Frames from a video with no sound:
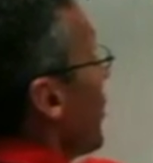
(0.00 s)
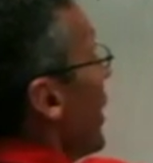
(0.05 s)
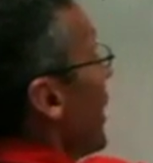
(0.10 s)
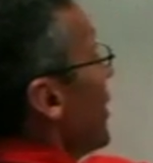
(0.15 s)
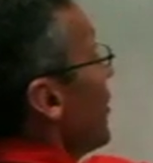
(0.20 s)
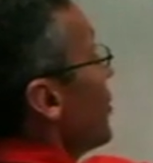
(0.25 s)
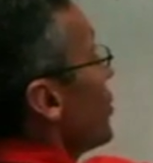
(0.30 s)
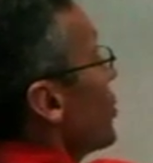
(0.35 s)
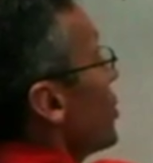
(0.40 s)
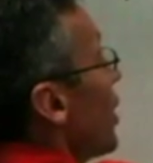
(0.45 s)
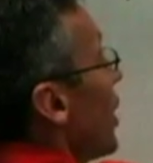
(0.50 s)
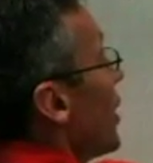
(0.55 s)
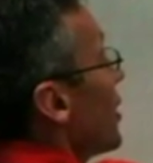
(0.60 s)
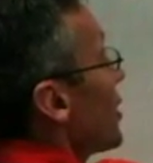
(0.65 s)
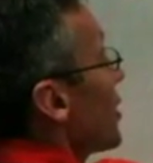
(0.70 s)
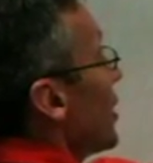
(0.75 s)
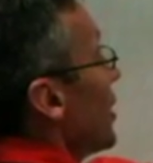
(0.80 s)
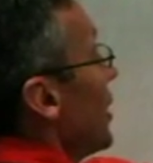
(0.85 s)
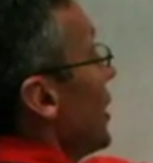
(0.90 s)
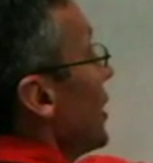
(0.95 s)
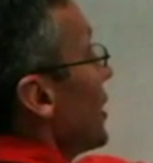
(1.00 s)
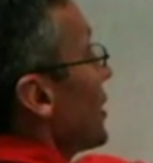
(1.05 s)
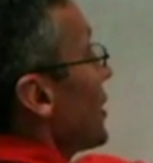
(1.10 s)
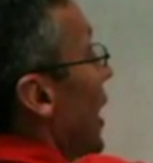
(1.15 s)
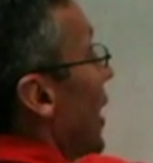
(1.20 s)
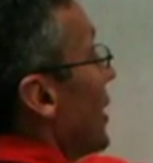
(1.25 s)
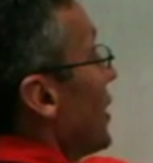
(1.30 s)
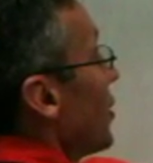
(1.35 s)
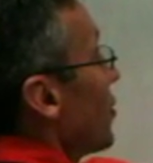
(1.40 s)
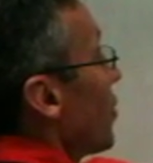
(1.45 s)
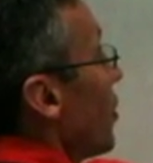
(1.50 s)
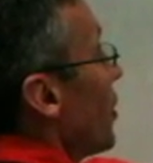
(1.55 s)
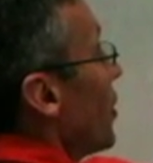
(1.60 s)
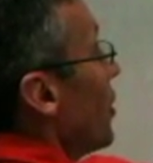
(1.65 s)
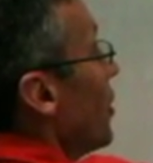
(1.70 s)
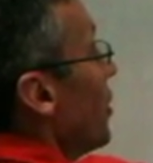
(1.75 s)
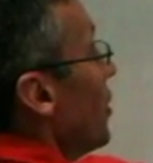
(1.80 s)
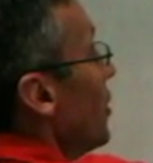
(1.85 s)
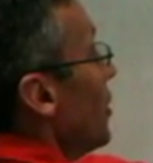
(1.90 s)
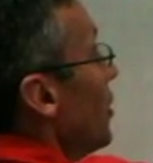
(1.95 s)
wave is just a
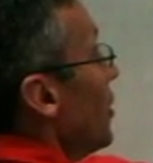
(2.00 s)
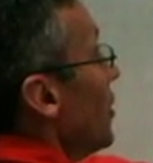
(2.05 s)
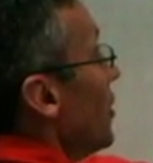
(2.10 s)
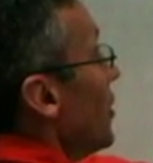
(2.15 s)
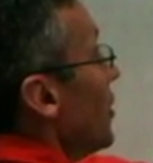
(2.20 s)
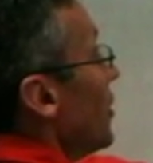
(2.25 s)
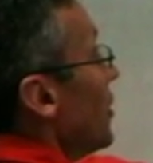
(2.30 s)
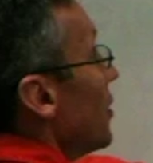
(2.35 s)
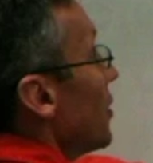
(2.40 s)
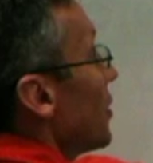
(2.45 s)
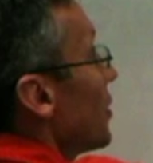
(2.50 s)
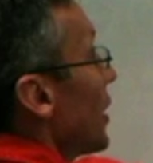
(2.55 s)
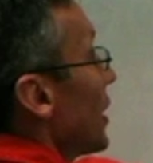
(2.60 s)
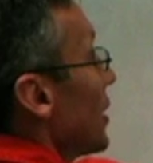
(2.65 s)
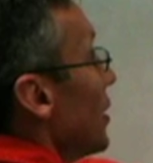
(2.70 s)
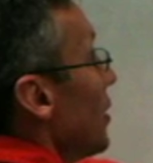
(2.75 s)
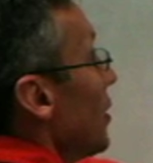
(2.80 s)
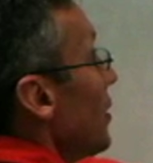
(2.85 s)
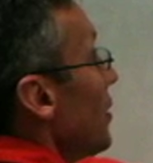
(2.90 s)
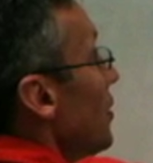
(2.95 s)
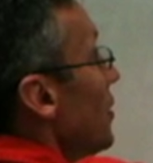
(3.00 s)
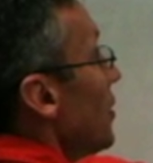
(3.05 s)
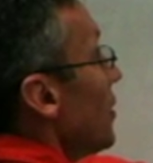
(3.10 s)
sinusoidal signal.